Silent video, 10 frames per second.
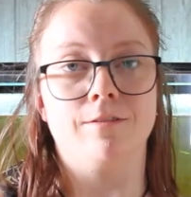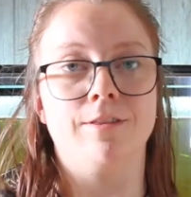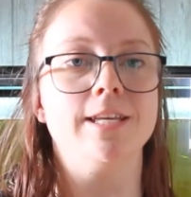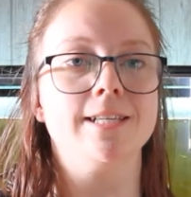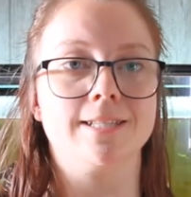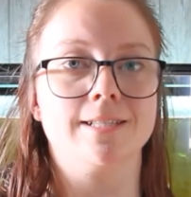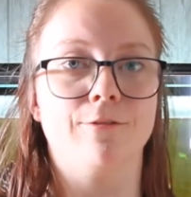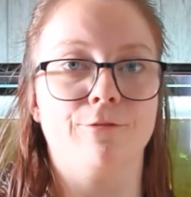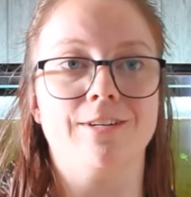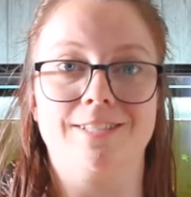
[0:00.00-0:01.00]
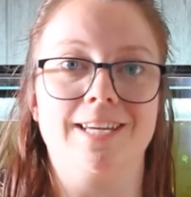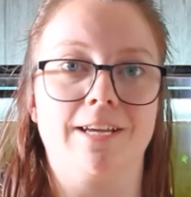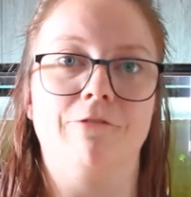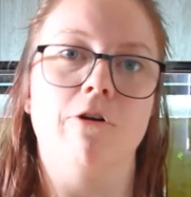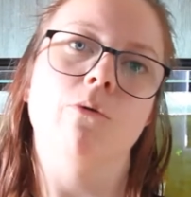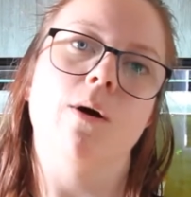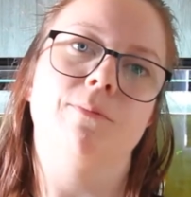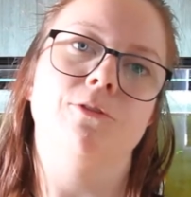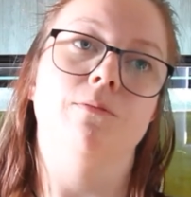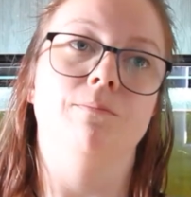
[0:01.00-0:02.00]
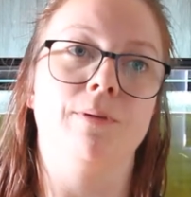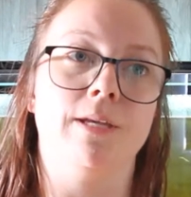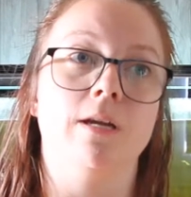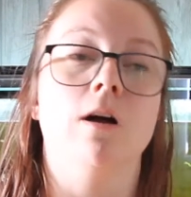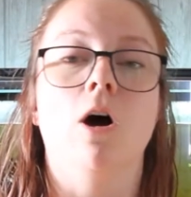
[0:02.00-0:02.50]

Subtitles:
These fish can grow up to be